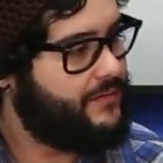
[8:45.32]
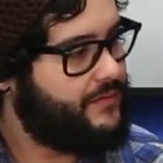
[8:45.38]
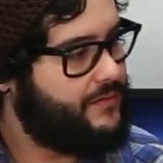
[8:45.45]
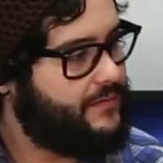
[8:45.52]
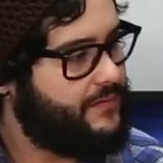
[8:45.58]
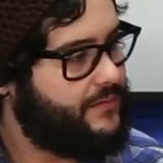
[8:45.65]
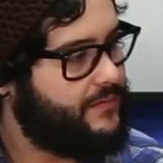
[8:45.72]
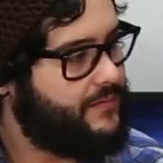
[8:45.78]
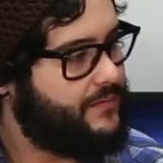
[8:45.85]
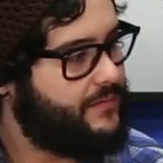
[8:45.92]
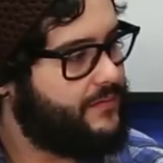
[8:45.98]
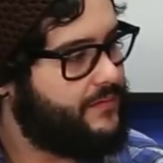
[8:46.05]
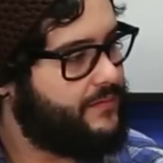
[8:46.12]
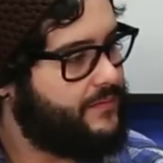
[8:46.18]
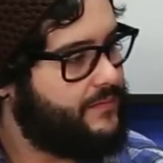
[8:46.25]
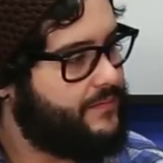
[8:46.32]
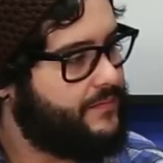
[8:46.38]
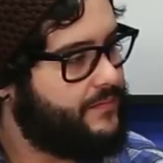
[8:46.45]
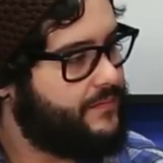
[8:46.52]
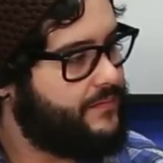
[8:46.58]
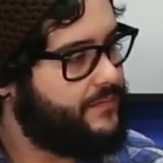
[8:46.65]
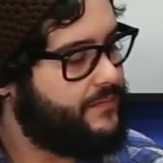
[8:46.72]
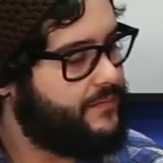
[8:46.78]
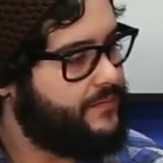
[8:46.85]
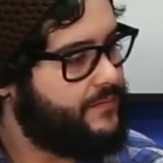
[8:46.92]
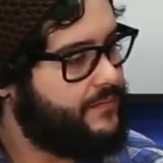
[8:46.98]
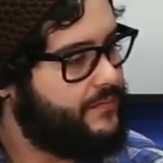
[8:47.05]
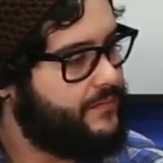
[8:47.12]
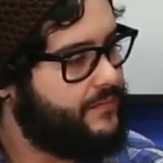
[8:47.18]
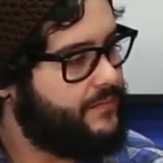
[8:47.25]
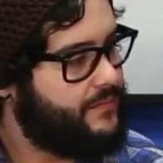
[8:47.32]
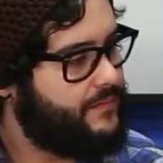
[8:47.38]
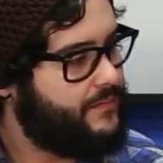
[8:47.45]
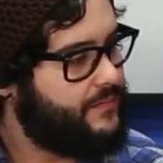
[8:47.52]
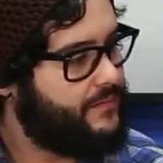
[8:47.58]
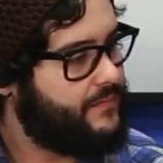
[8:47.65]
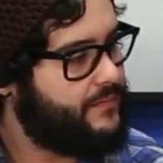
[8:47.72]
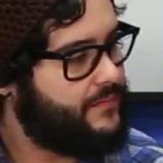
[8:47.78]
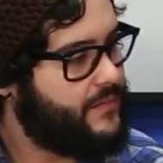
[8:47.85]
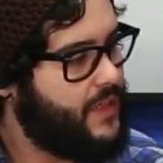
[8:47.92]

This person isn't speaking.